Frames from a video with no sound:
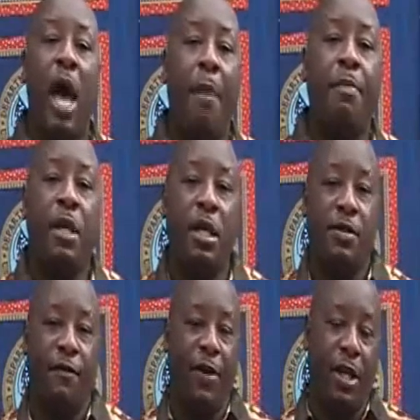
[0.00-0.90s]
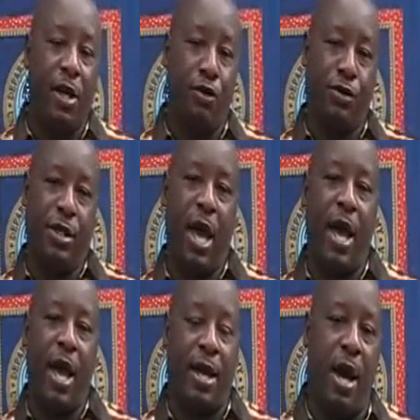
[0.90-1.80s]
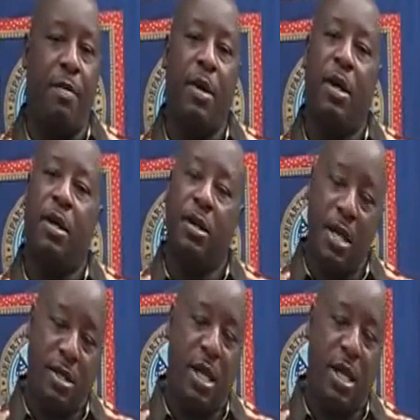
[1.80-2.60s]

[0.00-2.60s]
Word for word: topnichevideos.com.